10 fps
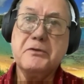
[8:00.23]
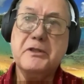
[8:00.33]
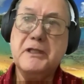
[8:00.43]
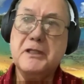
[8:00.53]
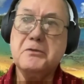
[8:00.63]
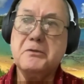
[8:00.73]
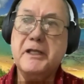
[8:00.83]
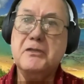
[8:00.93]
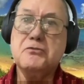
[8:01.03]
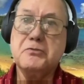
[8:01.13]
the other
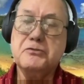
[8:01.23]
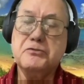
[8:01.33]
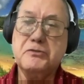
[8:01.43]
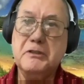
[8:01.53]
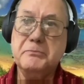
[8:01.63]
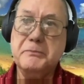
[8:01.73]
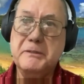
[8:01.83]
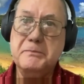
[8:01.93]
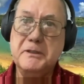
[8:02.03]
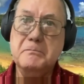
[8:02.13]
8 trustees may
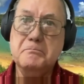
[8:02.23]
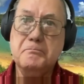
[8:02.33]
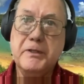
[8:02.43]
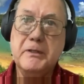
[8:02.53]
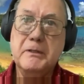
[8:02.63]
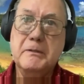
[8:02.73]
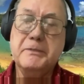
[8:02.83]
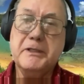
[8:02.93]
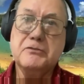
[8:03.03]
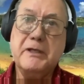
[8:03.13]
be,
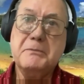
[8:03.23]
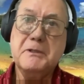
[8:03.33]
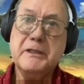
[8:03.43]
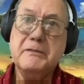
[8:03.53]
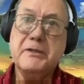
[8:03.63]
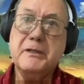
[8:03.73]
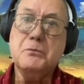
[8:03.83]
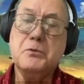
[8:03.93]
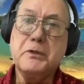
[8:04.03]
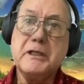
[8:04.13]
because I believe that
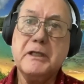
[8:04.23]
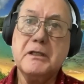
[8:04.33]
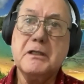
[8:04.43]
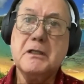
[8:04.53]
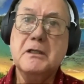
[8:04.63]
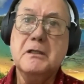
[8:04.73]
working